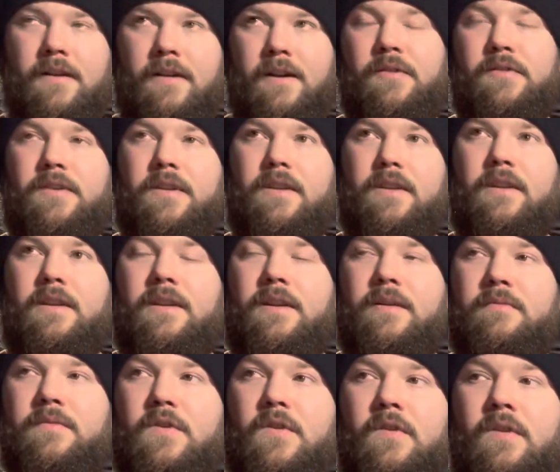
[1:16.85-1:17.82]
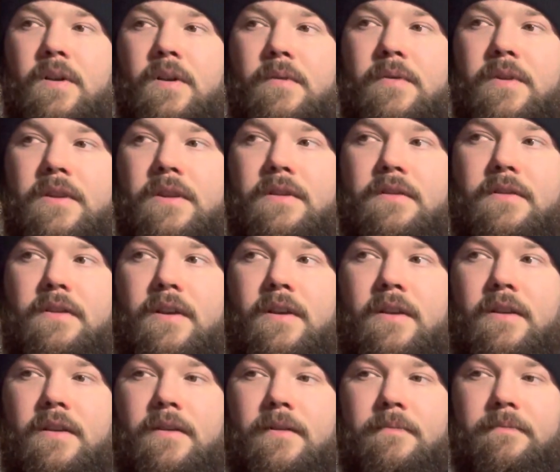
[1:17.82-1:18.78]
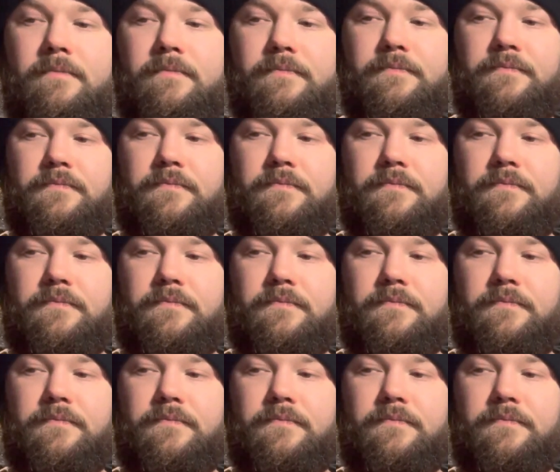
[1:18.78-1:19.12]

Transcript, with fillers: I always get the name screwed up on these. Um,